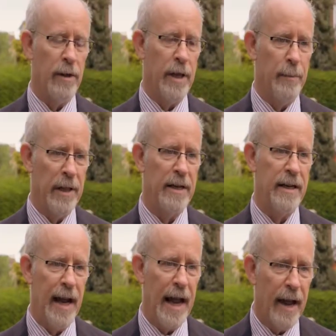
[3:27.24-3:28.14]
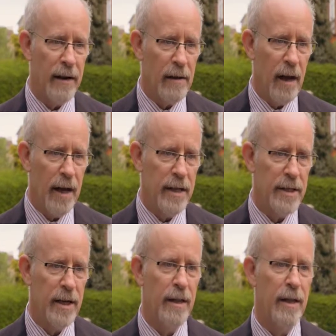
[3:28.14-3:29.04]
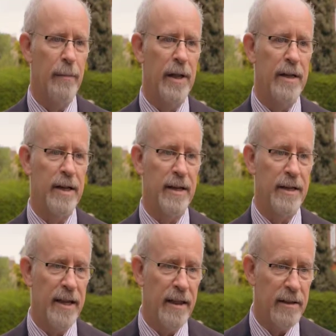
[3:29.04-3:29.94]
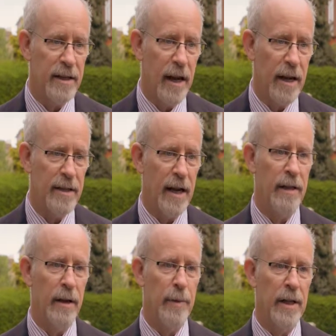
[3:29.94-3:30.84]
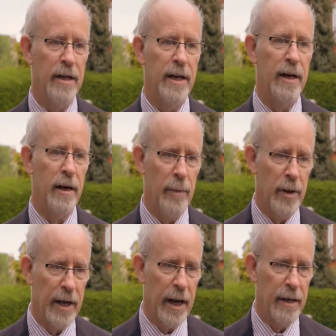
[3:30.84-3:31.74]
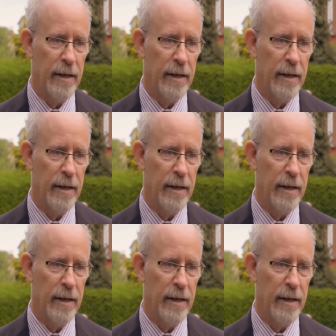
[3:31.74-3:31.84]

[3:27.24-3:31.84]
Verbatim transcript: the ability to analyze, the ability to synthesize, and the ability to communicate.